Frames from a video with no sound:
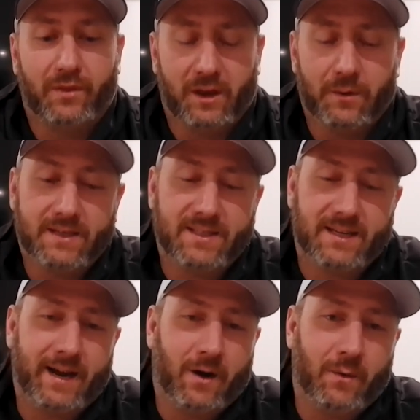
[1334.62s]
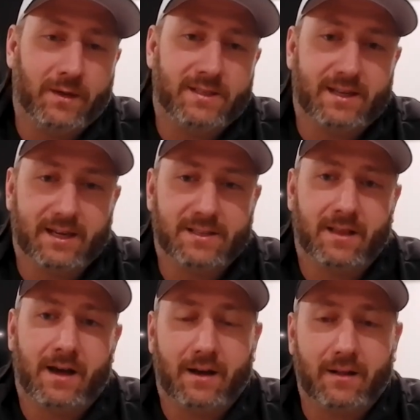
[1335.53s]
US side always stays a
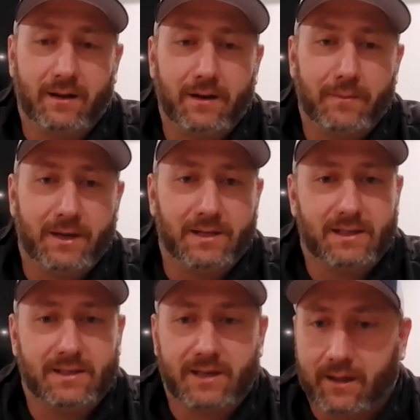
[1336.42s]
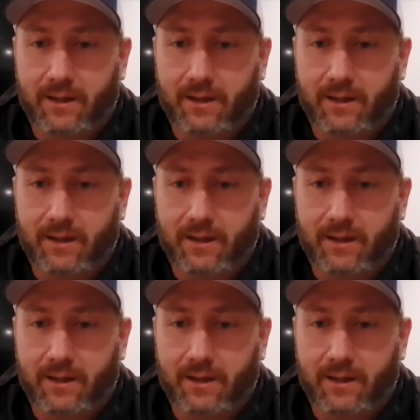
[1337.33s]
lot clearer because of the St.